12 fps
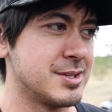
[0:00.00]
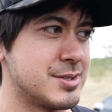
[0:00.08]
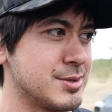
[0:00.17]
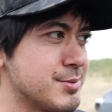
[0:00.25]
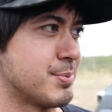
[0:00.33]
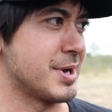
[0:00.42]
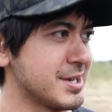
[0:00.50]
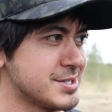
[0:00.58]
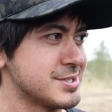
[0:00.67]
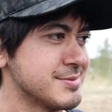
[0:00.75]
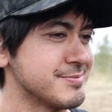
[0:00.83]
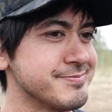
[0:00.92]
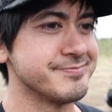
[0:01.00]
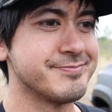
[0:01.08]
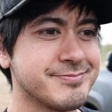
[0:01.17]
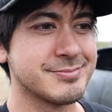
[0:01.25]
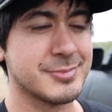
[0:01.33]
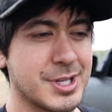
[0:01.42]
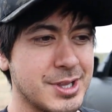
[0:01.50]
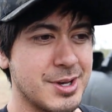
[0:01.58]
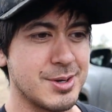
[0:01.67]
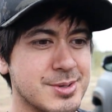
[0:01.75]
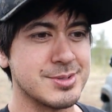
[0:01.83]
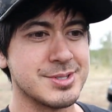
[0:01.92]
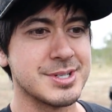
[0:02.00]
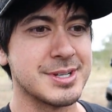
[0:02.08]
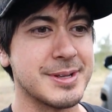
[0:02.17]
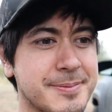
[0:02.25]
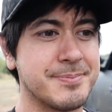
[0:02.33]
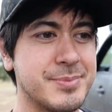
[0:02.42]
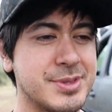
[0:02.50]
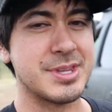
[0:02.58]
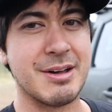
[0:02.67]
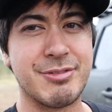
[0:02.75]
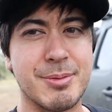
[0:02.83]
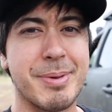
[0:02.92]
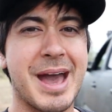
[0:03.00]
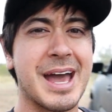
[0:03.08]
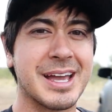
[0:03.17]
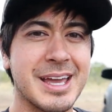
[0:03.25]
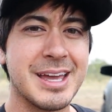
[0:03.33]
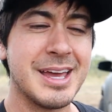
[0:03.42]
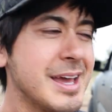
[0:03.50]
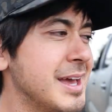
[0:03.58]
toothbrush and clothes and a duffel bag